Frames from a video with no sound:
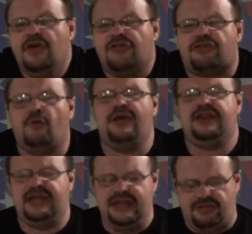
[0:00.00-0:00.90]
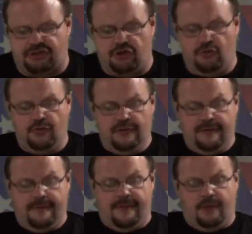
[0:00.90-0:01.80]
So we need to,
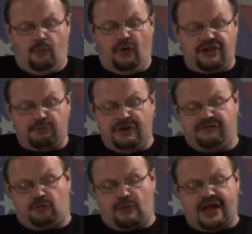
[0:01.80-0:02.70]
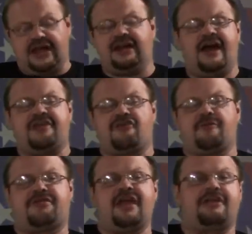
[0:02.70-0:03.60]
once we've recognized our
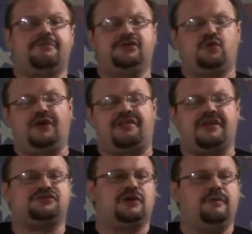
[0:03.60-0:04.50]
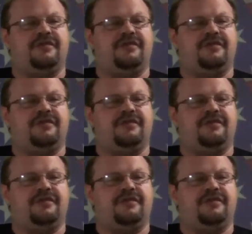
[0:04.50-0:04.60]
mistakes in the 20th century,